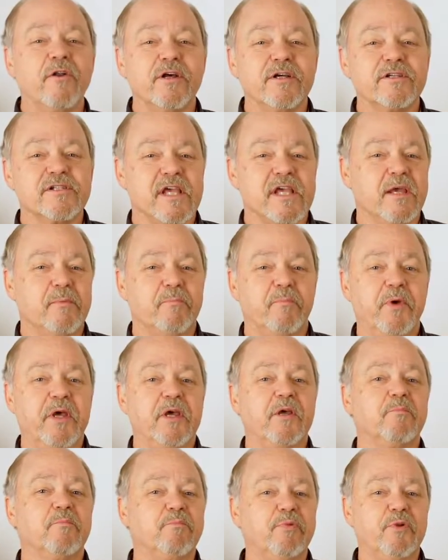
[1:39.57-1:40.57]
does a
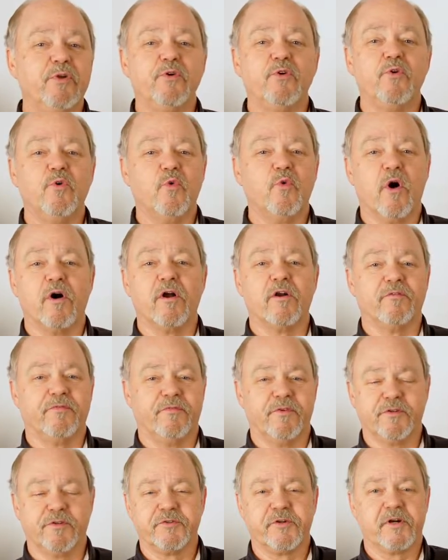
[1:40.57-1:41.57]
big blue water
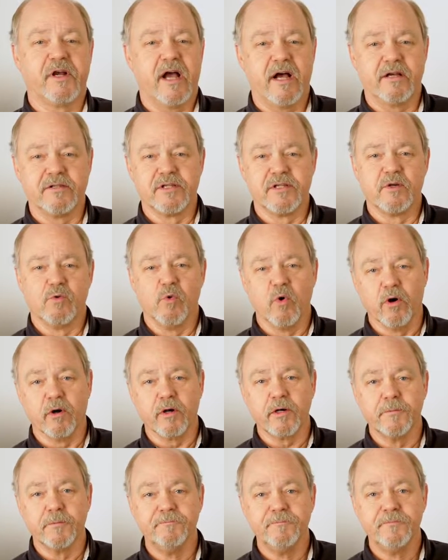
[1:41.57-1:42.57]
filter housing
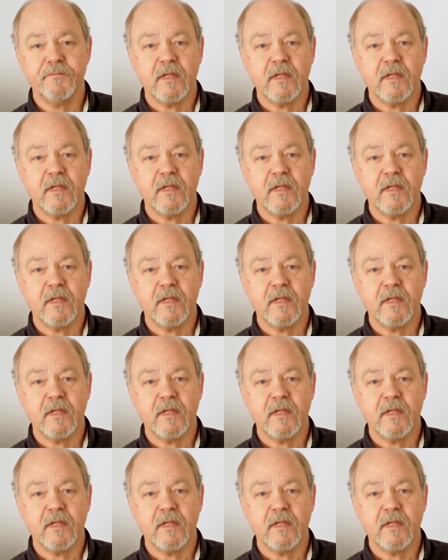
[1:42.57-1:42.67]
work?